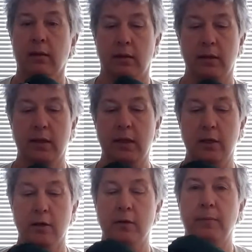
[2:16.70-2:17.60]
This
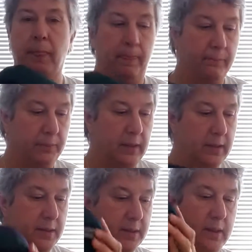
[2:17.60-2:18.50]
here
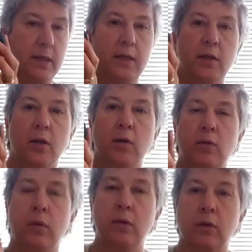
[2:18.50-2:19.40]
is the
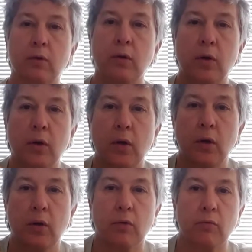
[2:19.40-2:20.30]
Eno
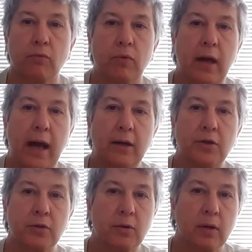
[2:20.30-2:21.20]

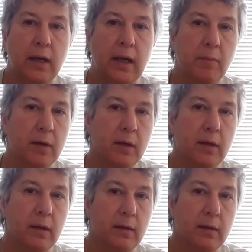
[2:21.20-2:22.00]
Reactor hammock.